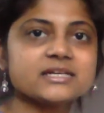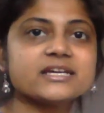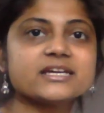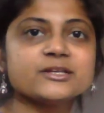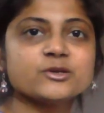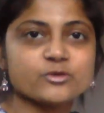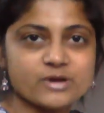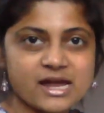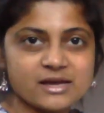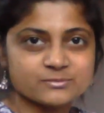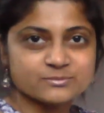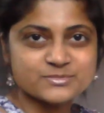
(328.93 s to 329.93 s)
in
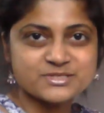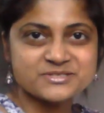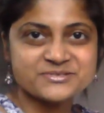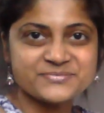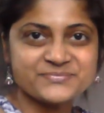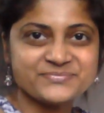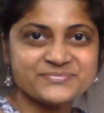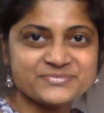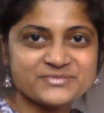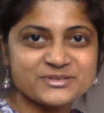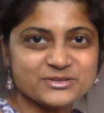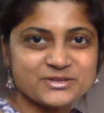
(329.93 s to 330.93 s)
grams.
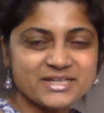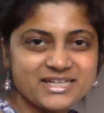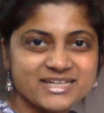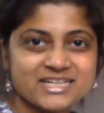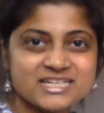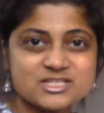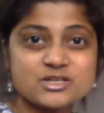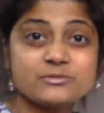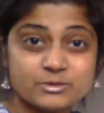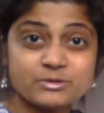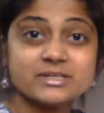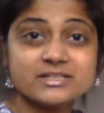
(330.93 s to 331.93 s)
Okay, so
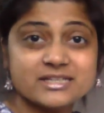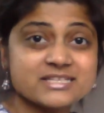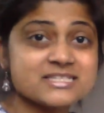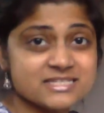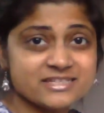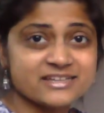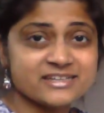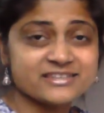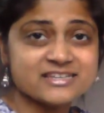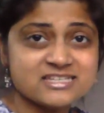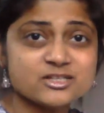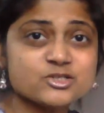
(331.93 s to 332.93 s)
everyone can see that
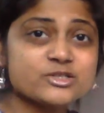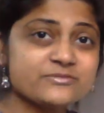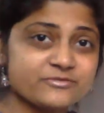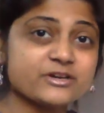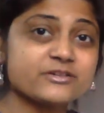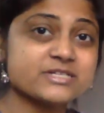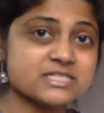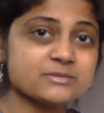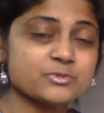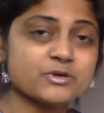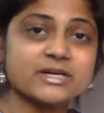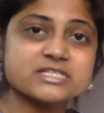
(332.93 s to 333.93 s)
that's actually very
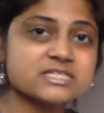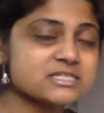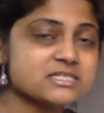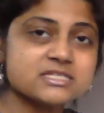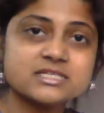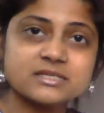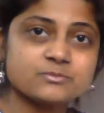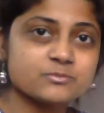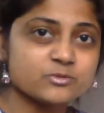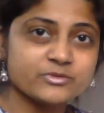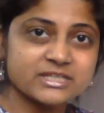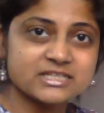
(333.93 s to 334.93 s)
simple. I just need to keep
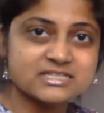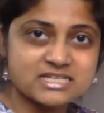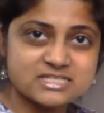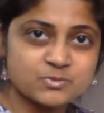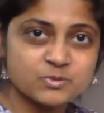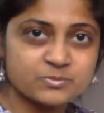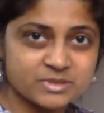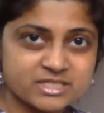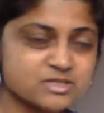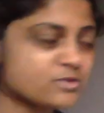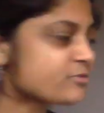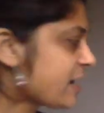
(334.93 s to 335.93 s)
moving the decimal
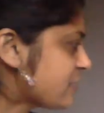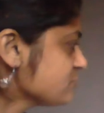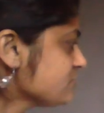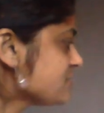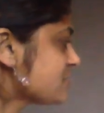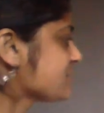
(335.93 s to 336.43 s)
place around.